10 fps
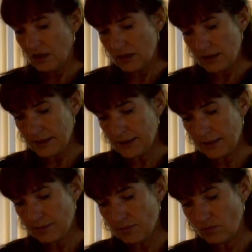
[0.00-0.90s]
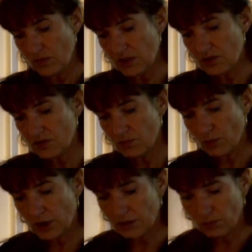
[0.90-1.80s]
There's
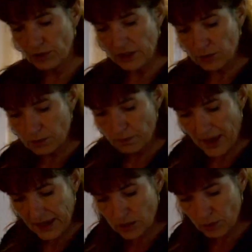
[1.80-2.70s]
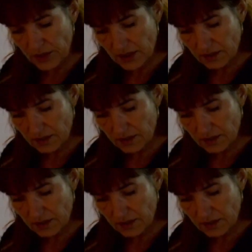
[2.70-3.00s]
one really good bakery,